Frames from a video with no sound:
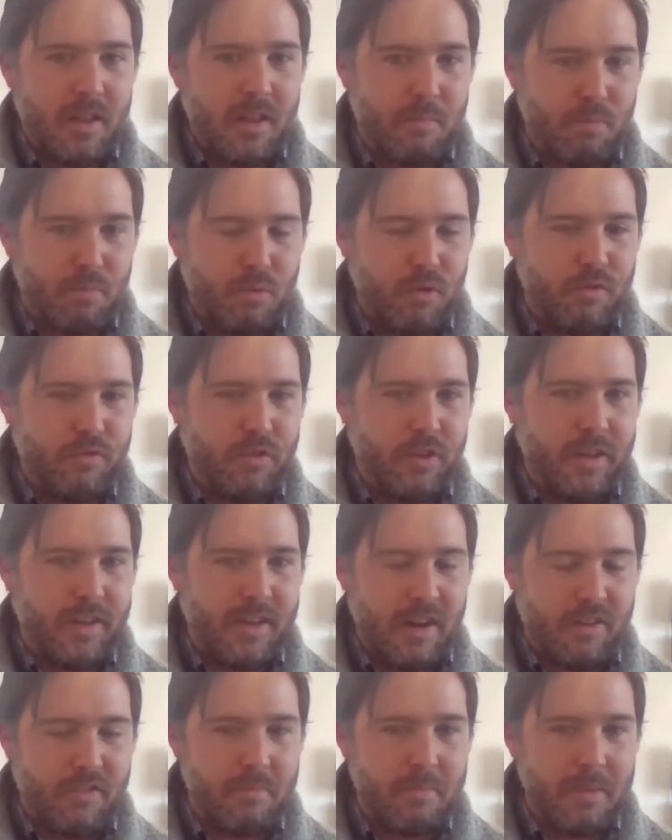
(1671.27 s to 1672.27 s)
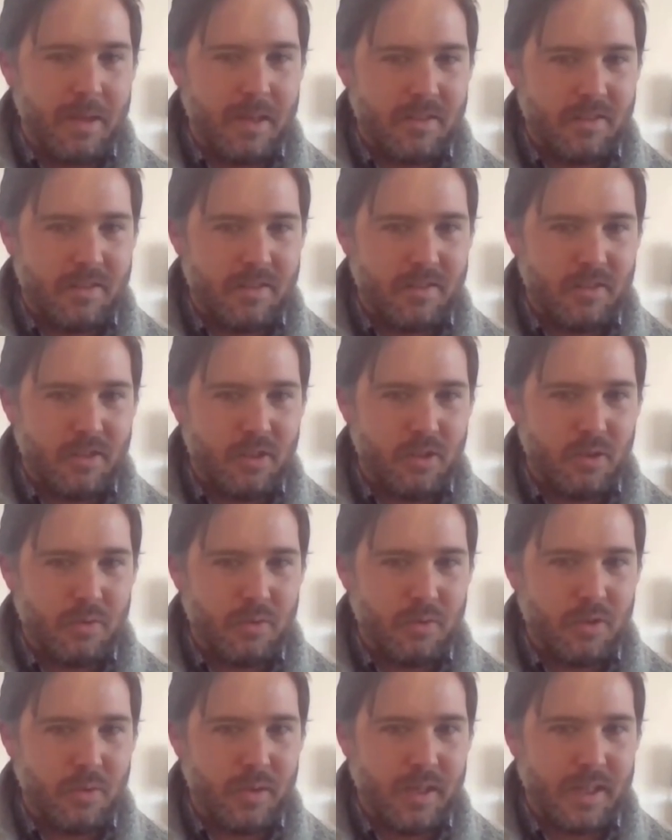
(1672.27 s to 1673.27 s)
the Peruvian government
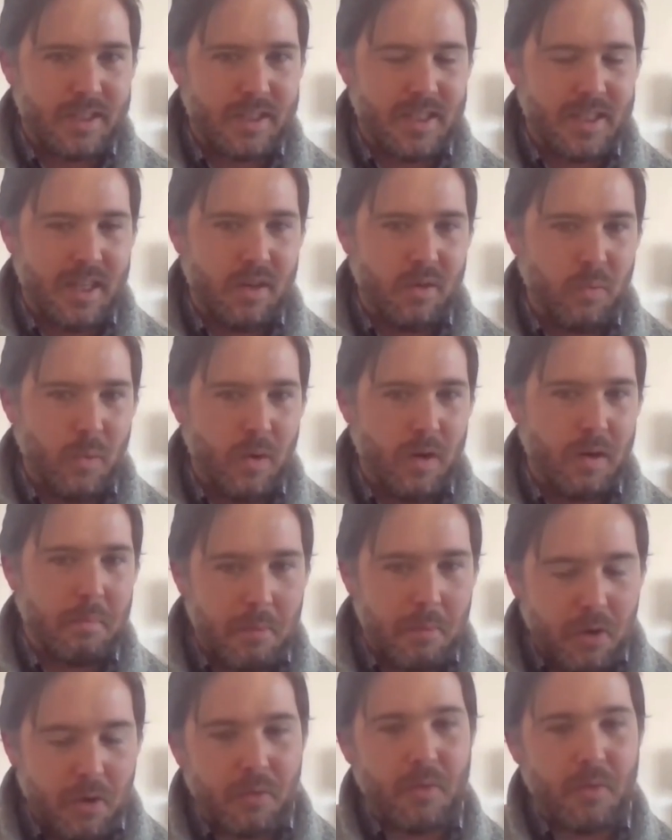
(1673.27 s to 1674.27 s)
to an extent where,